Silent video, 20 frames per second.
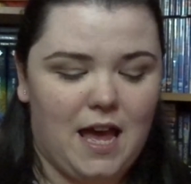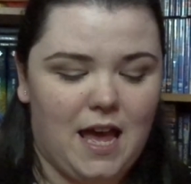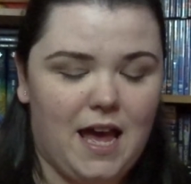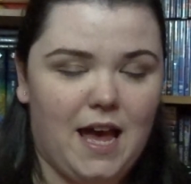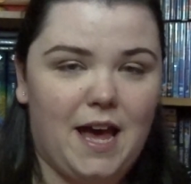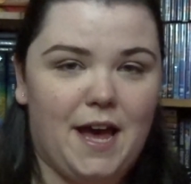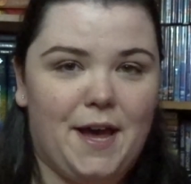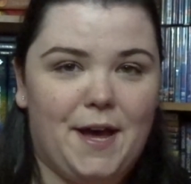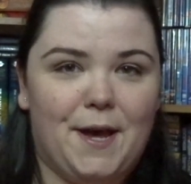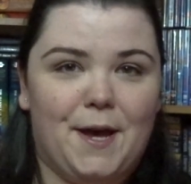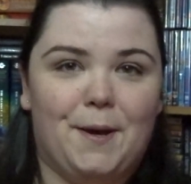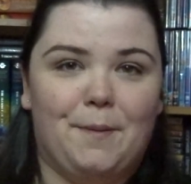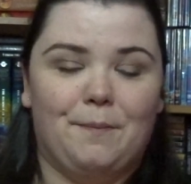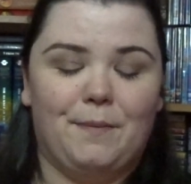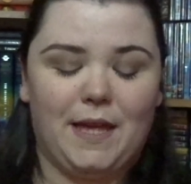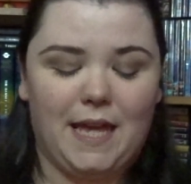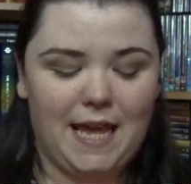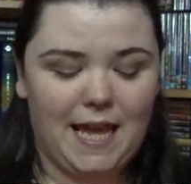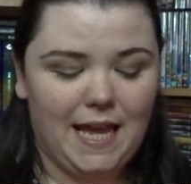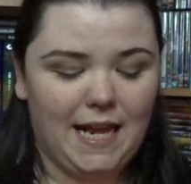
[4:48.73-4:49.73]

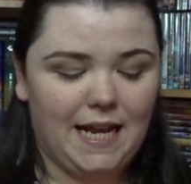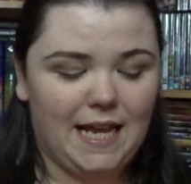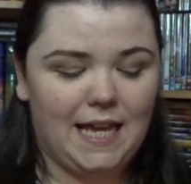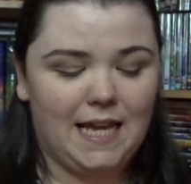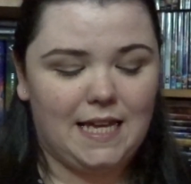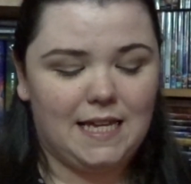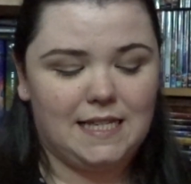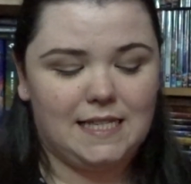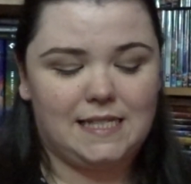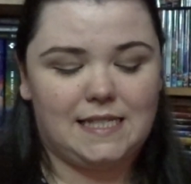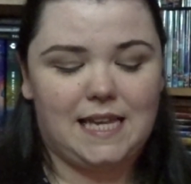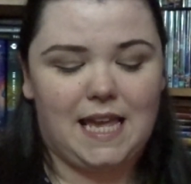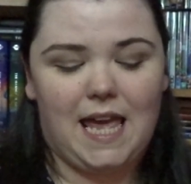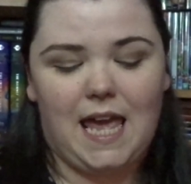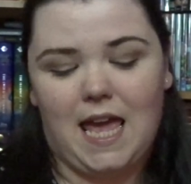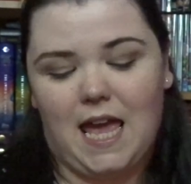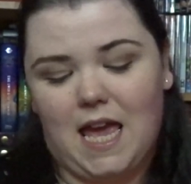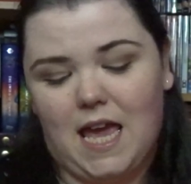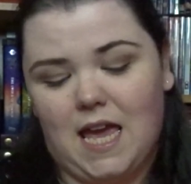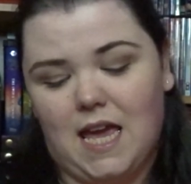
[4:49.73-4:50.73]
It is
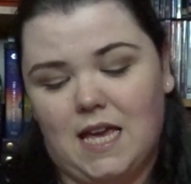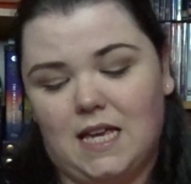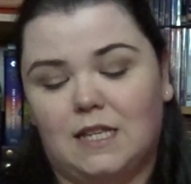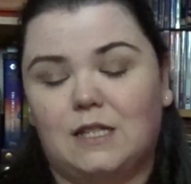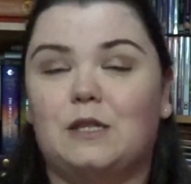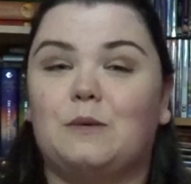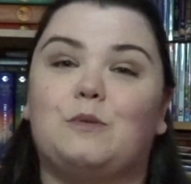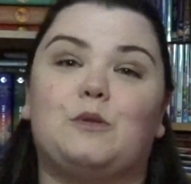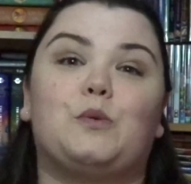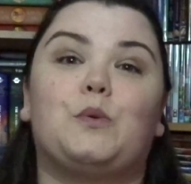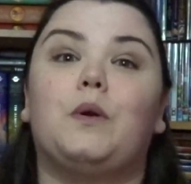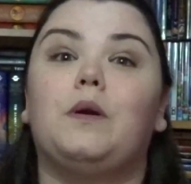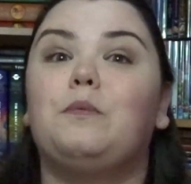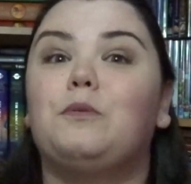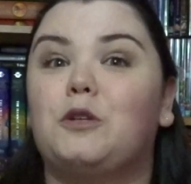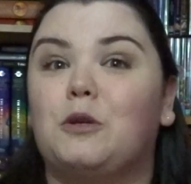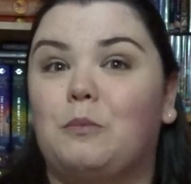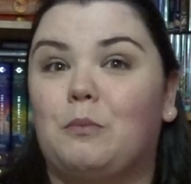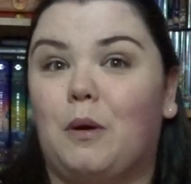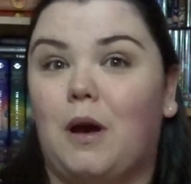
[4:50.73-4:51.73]
a
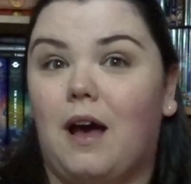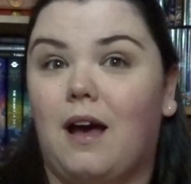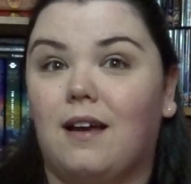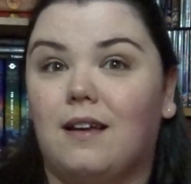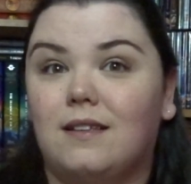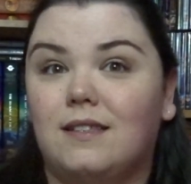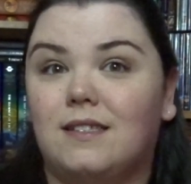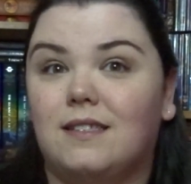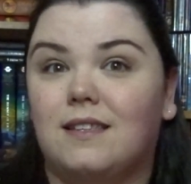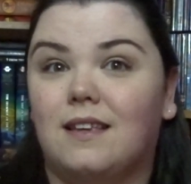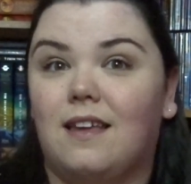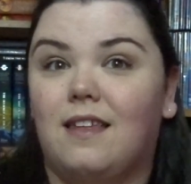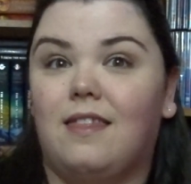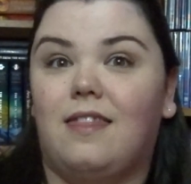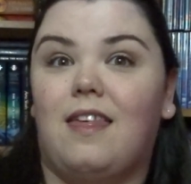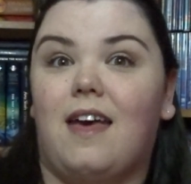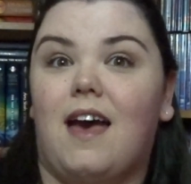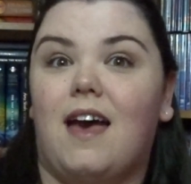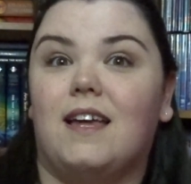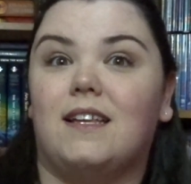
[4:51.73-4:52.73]
subscription box
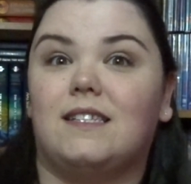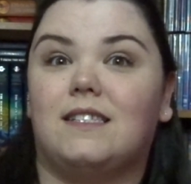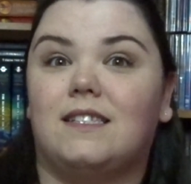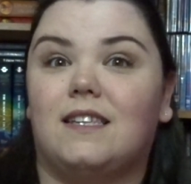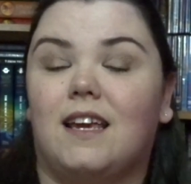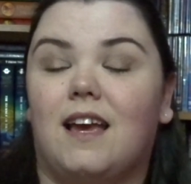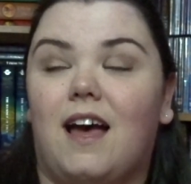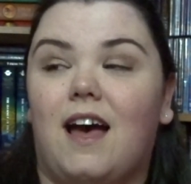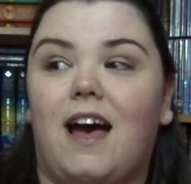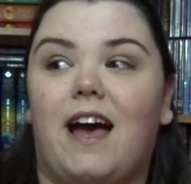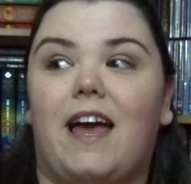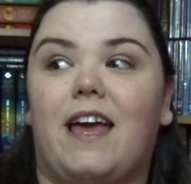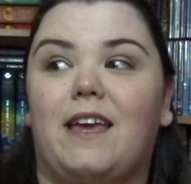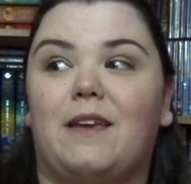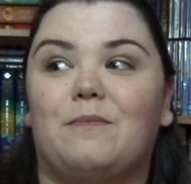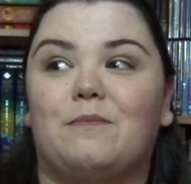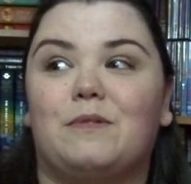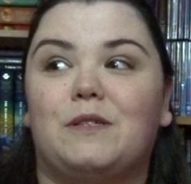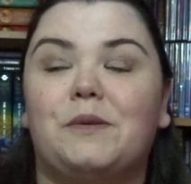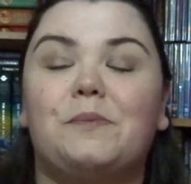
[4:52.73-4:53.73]
that I
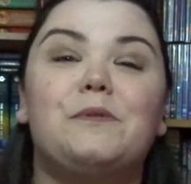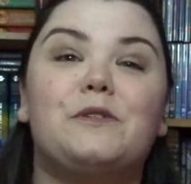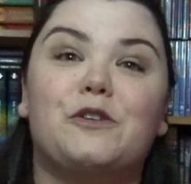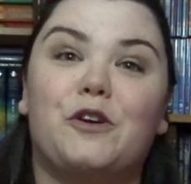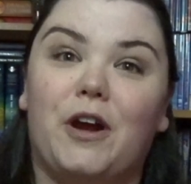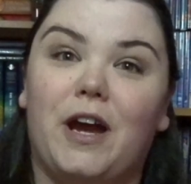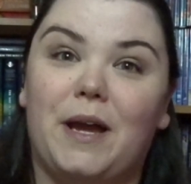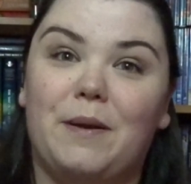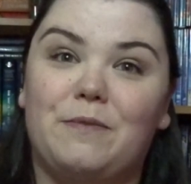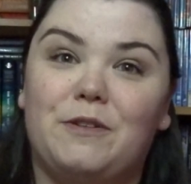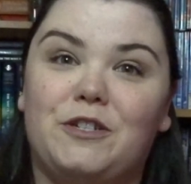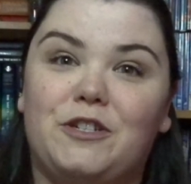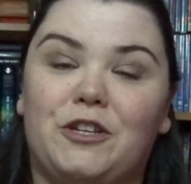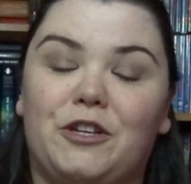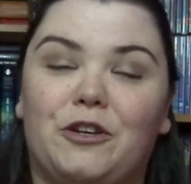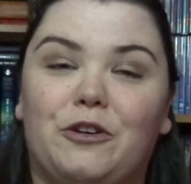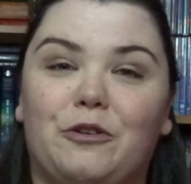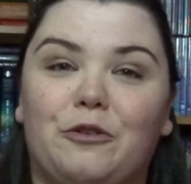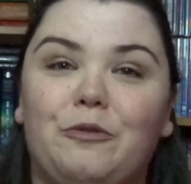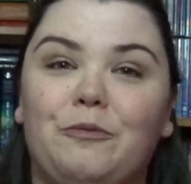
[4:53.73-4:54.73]
am subscribed
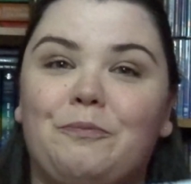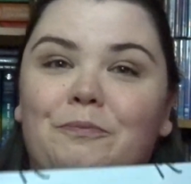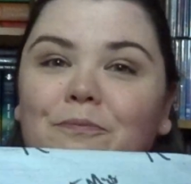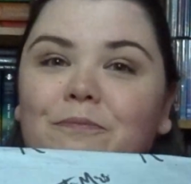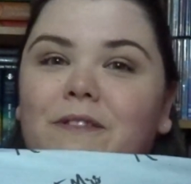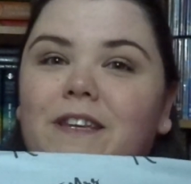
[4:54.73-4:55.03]
to.